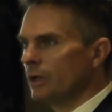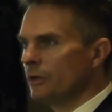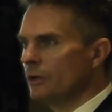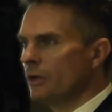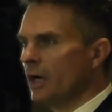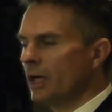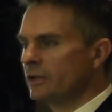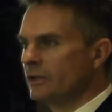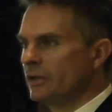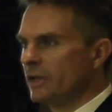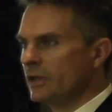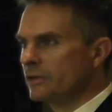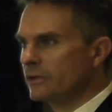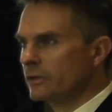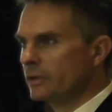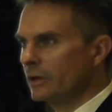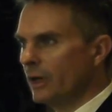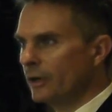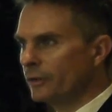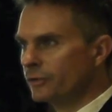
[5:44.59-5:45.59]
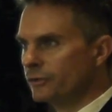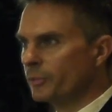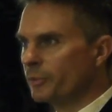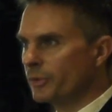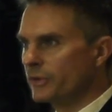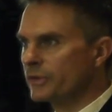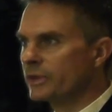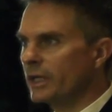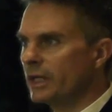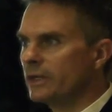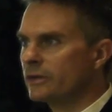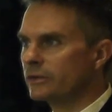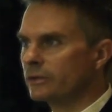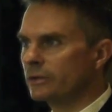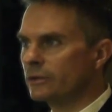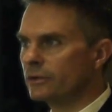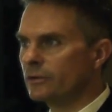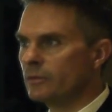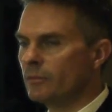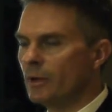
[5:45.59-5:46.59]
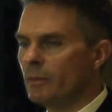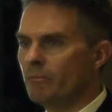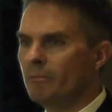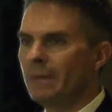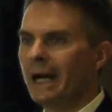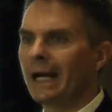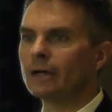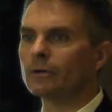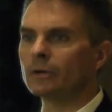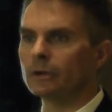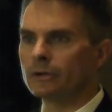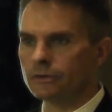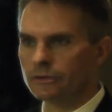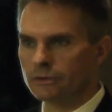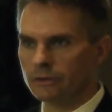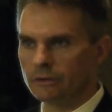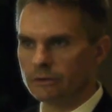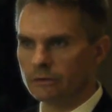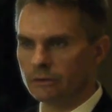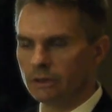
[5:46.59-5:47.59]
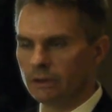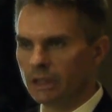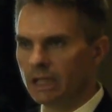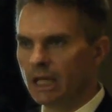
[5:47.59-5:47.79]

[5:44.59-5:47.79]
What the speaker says: not just ultra-precise surgery, but macro surgery.